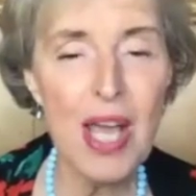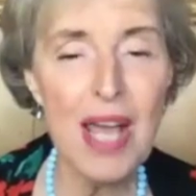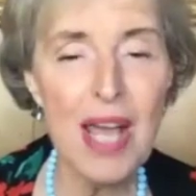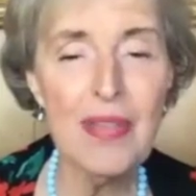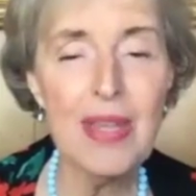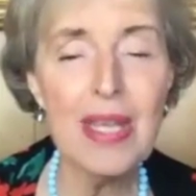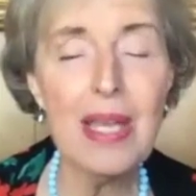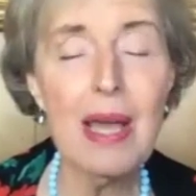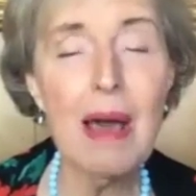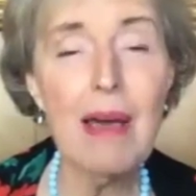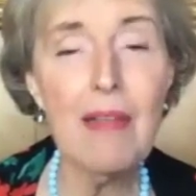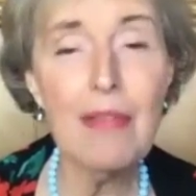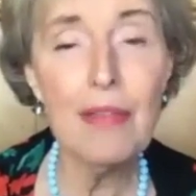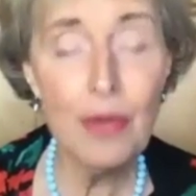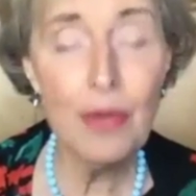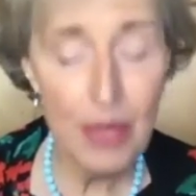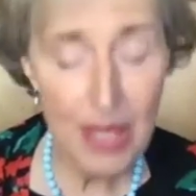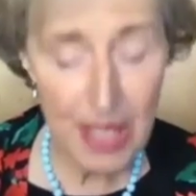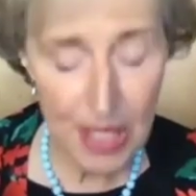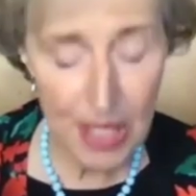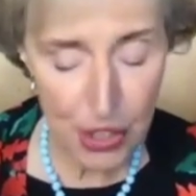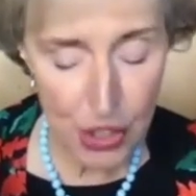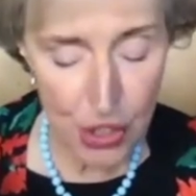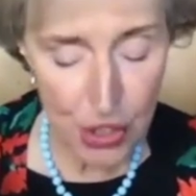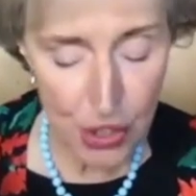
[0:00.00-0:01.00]
The other
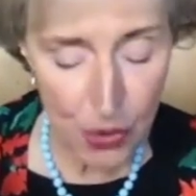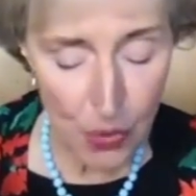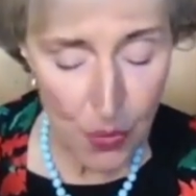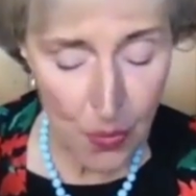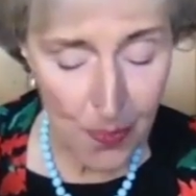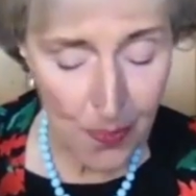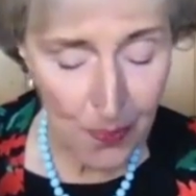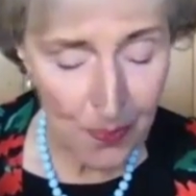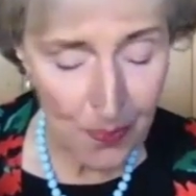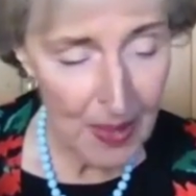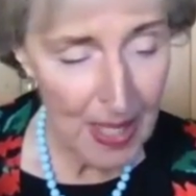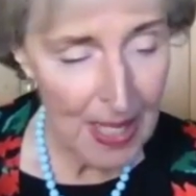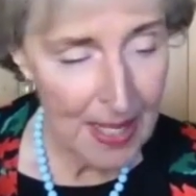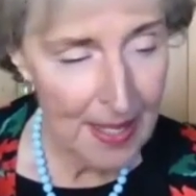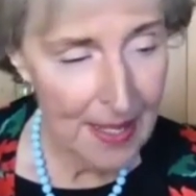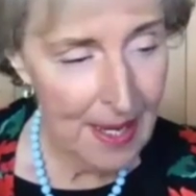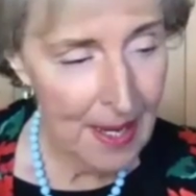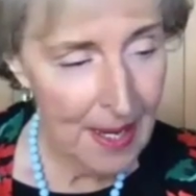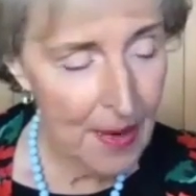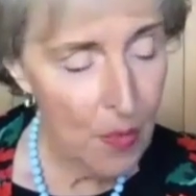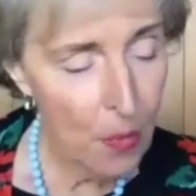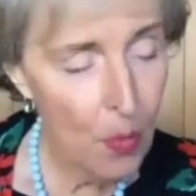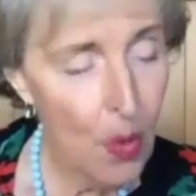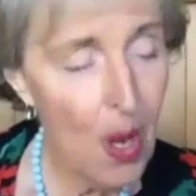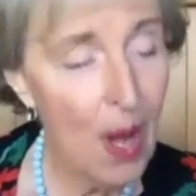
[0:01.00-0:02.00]
issue,
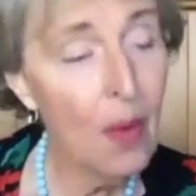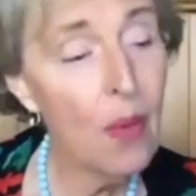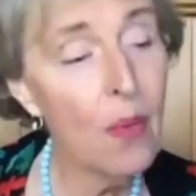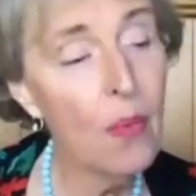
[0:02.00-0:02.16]
well,